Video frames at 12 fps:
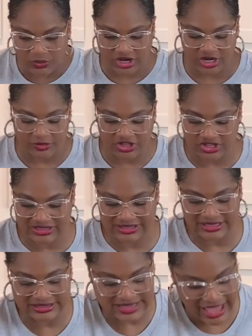We're gonna cook
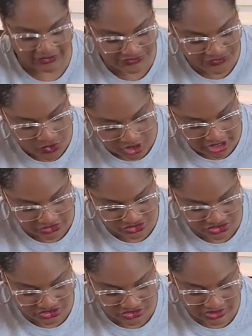these at
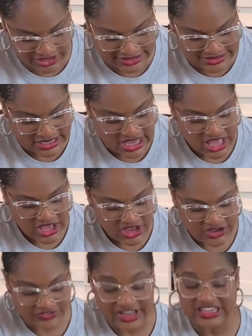400 degrees
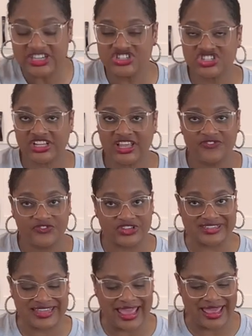initially for
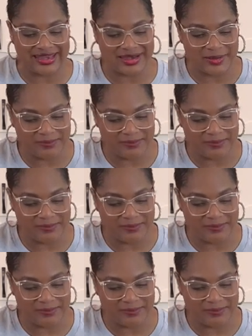10